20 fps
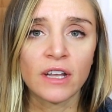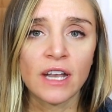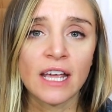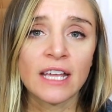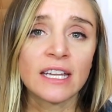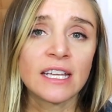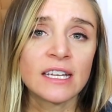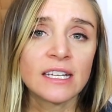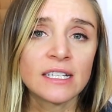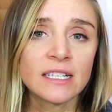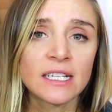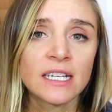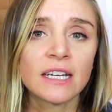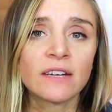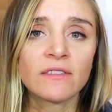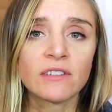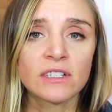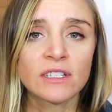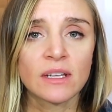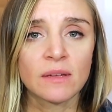and I needed to
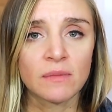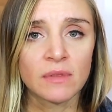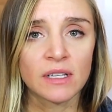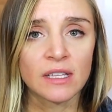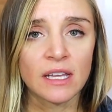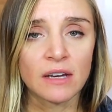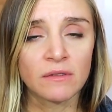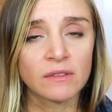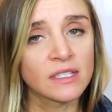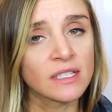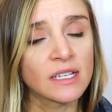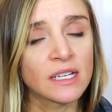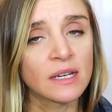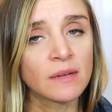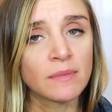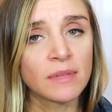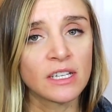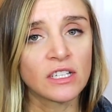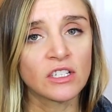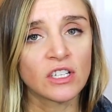give her something that was going
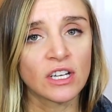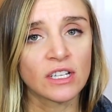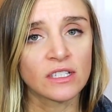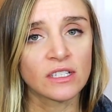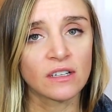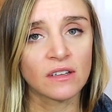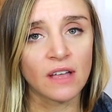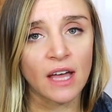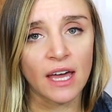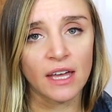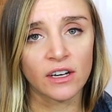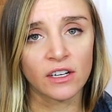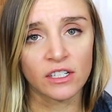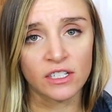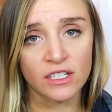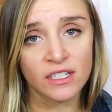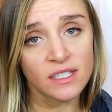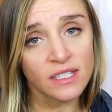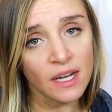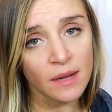to be gentle on
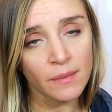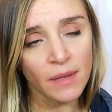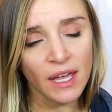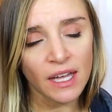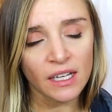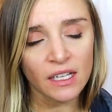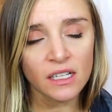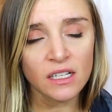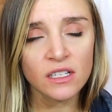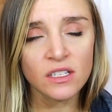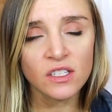her stomach.